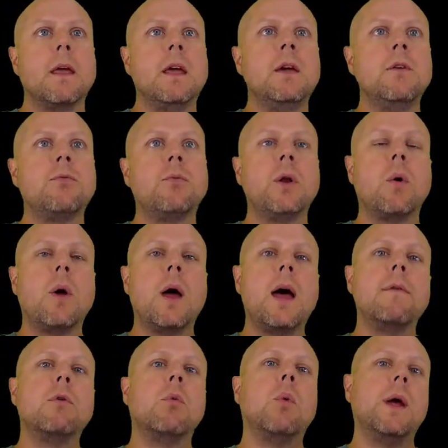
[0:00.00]
if we don't
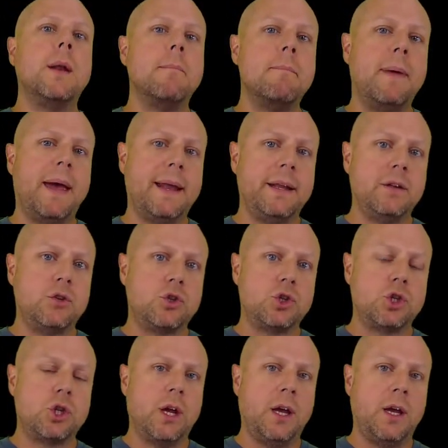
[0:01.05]
have a way to
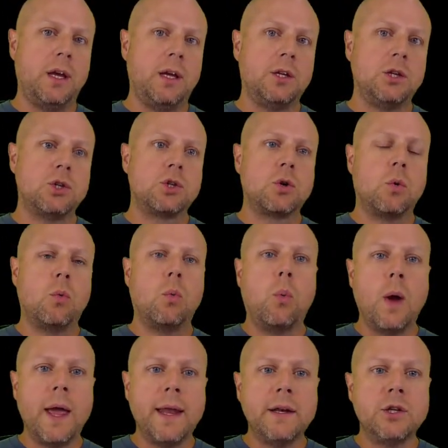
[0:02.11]
manage change
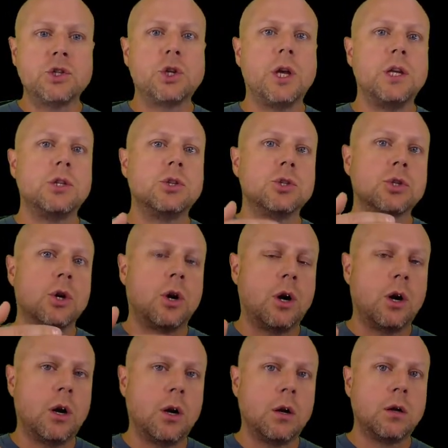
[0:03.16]
when changes
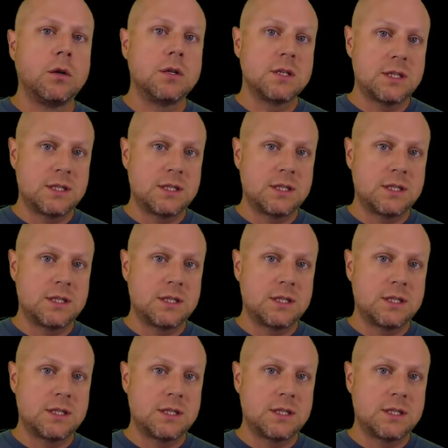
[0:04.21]
are